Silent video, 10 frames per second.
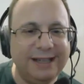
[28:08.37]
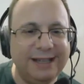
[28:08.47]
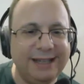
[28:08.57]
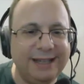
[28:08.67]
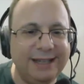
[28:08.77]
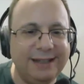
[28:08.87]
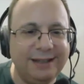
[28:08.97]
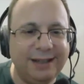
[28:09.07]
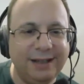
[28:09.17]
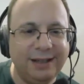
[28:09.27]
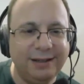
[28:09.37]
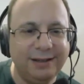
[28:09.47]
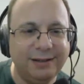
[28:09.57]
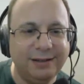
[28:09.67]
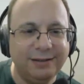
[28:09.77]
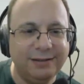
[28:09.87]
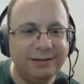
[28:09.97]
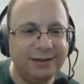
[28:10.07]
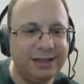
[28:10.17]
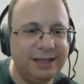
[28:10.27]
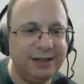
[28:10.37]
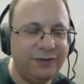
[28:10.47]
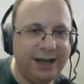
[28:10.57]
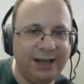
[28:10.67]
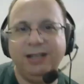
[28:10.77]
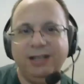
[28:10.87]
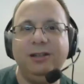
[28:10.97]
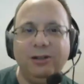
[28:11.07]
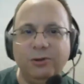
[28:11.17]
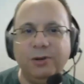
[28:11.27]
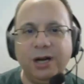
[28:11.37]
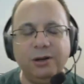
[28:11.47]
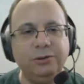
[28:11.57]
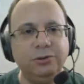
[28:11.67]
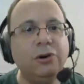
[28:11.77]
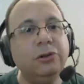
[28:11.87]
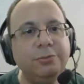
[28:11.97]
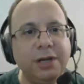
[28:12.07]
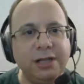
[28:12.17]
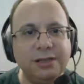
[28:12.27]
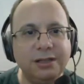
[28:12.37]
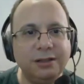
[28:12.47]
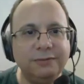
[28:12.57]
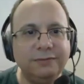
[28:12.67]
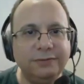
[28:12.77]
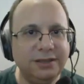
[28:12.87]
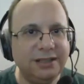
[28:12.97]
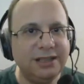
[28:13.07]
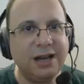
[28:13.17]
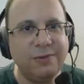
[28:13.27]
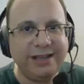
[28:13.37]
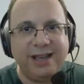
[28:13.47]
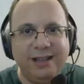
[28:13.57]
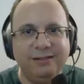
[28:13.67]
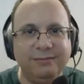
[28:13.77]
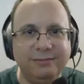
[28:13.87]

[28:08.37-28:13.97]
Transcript: And if I didn't know how to automate stuff, now I can.